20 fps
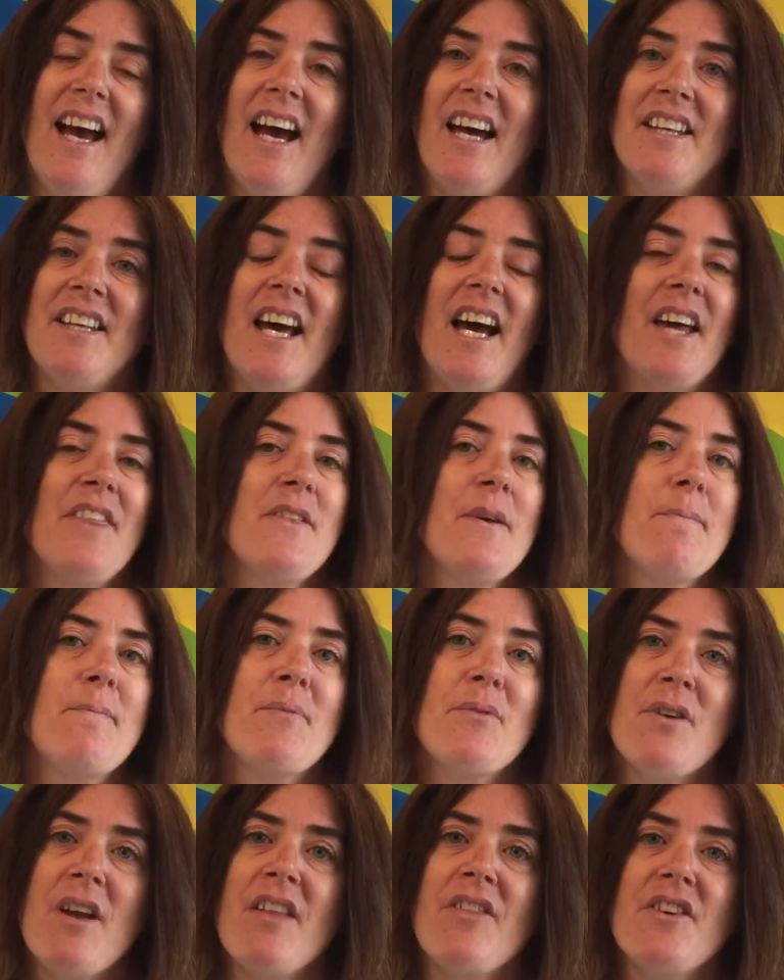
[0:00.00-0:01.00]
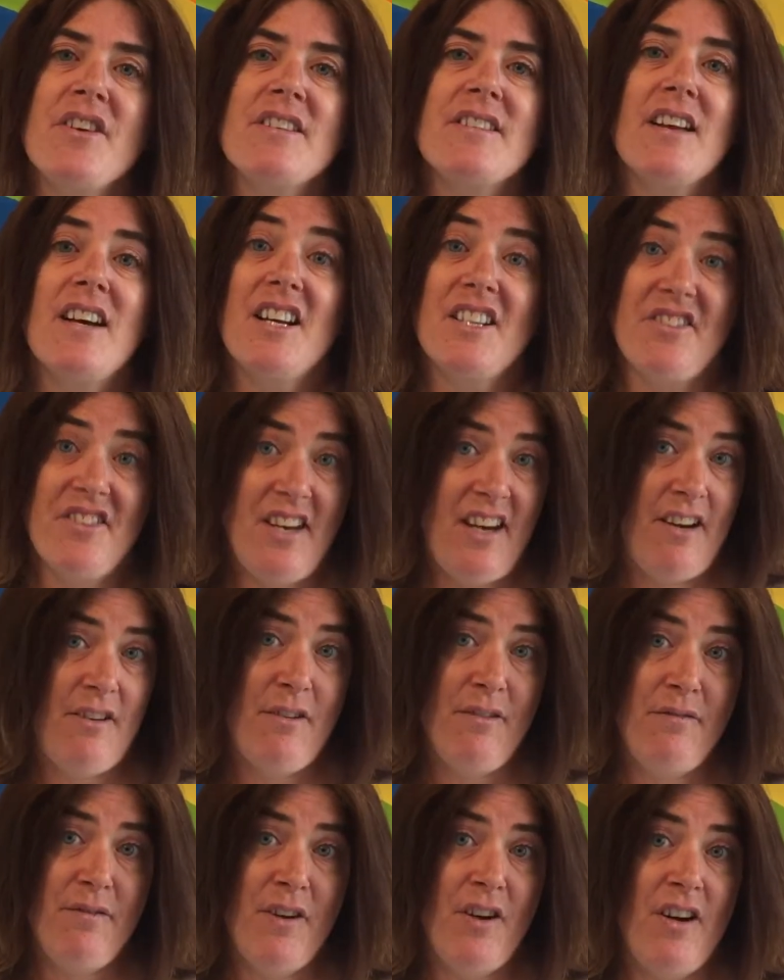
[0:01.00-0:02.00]
And the brothers are
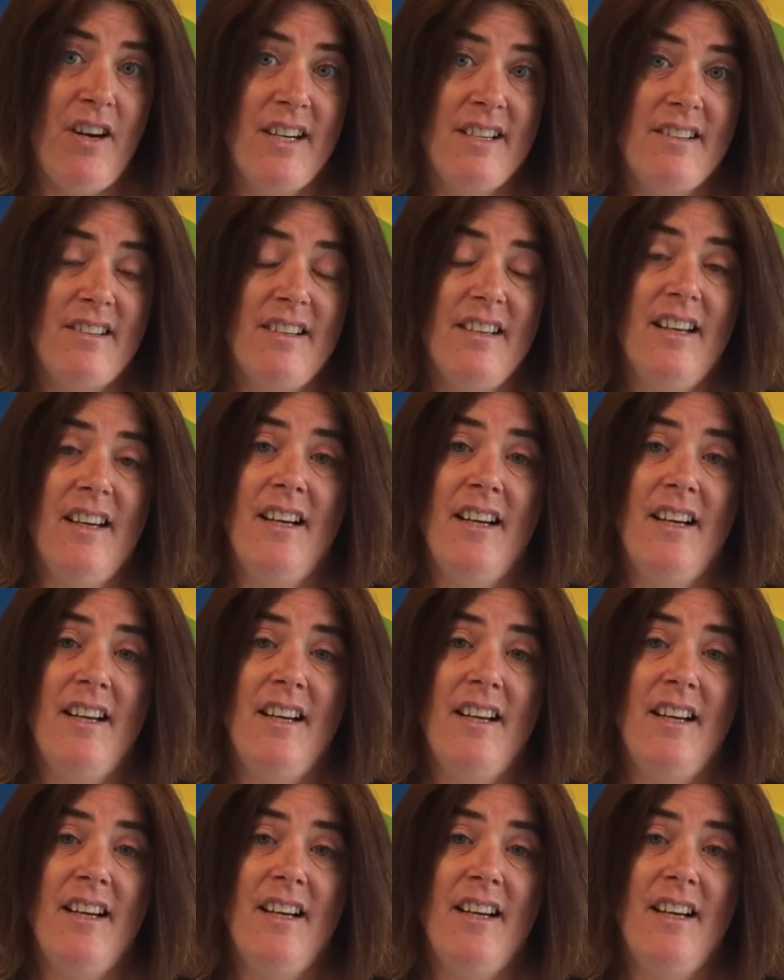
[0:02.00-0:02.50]
terrified.